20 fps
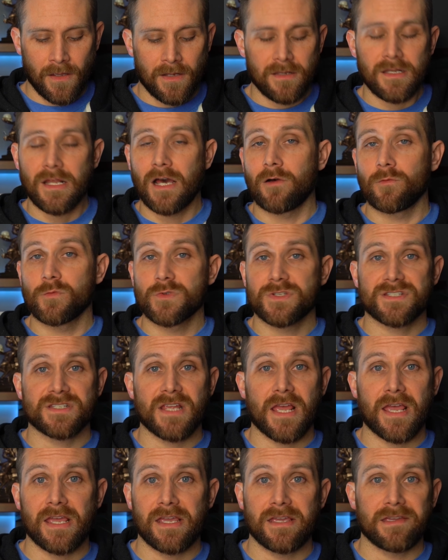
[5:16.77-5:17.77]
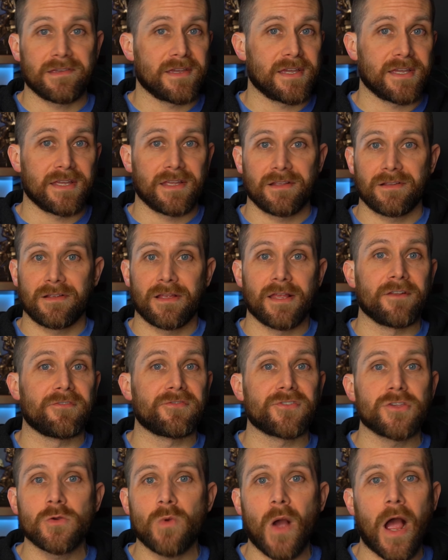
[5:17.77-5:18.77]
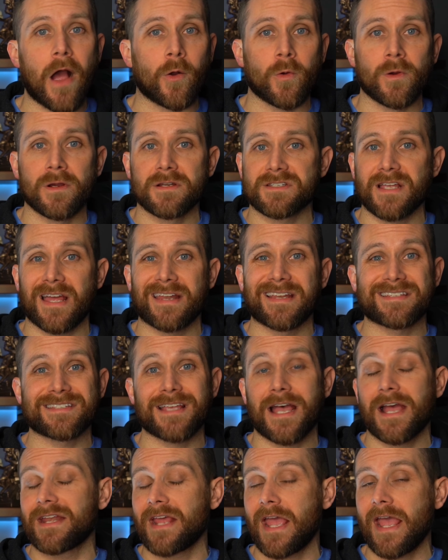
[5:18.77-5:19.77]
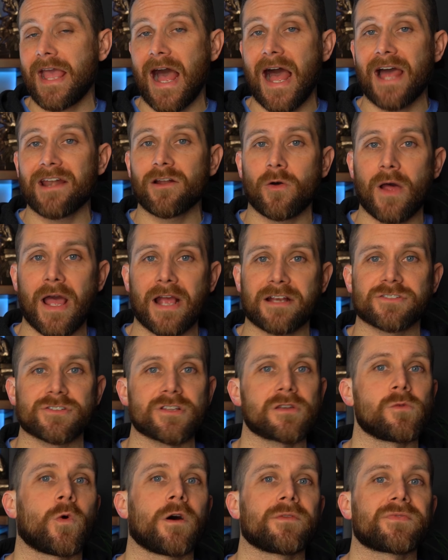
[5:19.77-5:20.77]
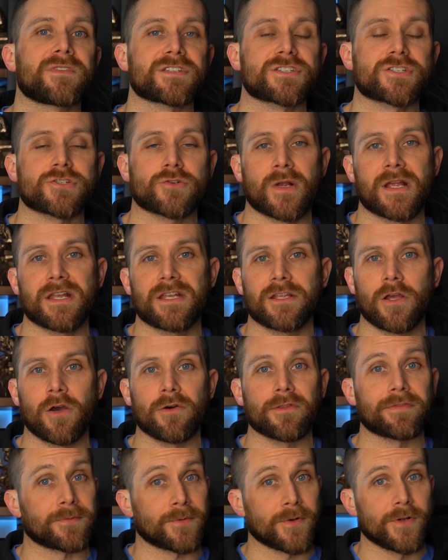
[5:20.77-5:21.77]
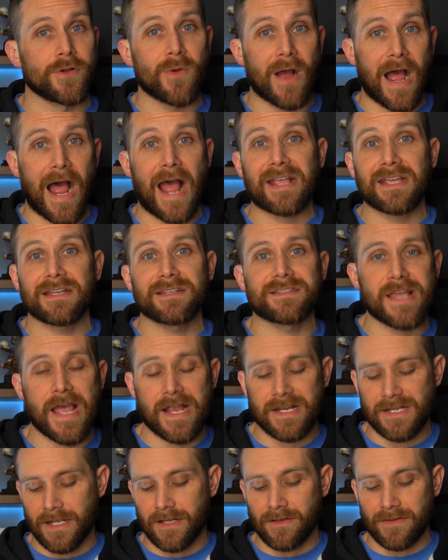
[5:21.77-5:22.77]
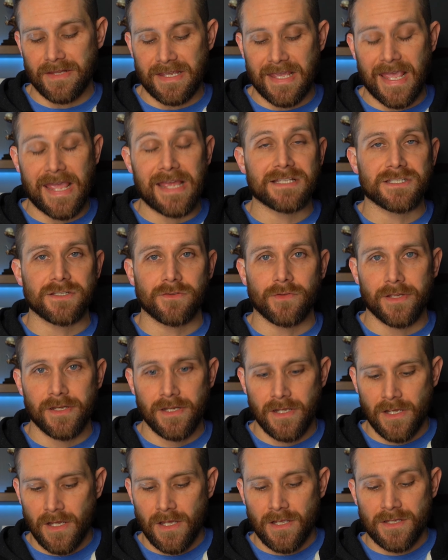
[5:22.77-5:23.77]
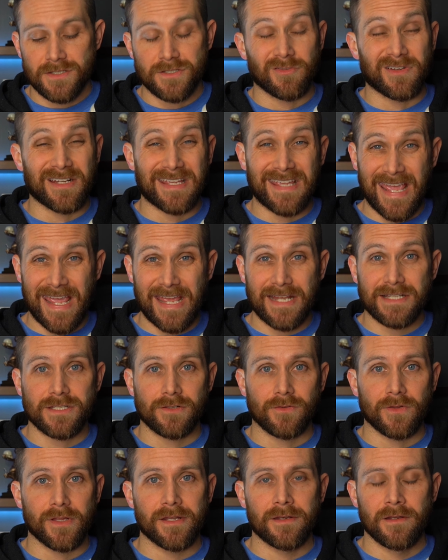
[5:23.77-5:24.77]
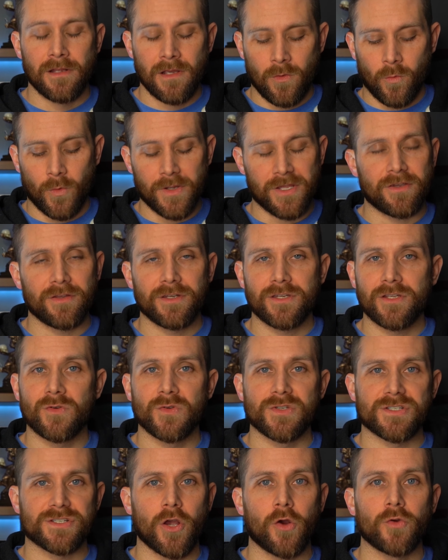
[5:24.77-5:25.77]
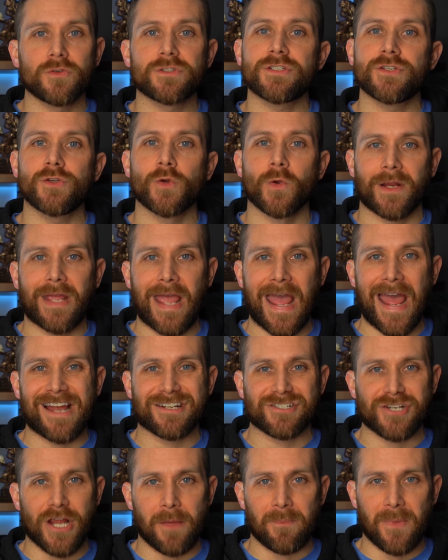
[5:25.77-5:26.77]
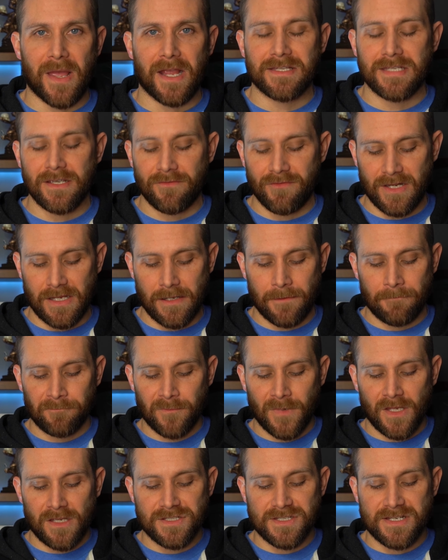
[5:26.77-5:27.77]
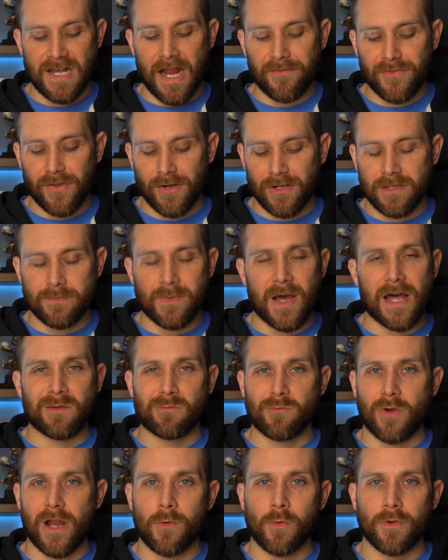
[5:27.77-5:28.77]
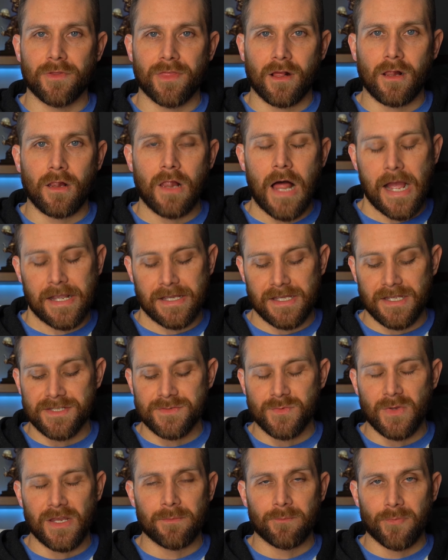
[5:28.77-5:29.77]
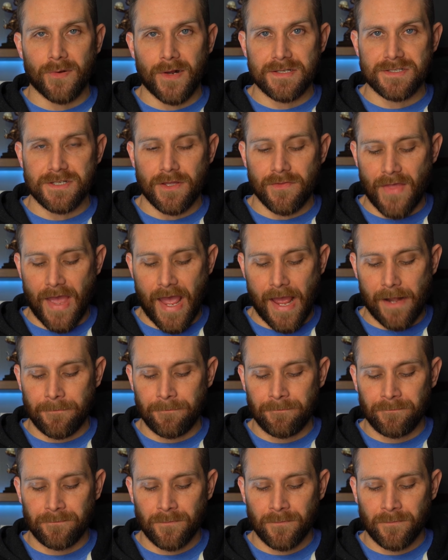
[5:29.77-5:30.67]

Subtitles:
Now, say in a few hours I decide, hey, I don't actually want this trade to go through, I can technically cancel it. So to cancel it, what you can do is go to your Cash App activity. So down there at the bottom right where the clock is, we can press on that.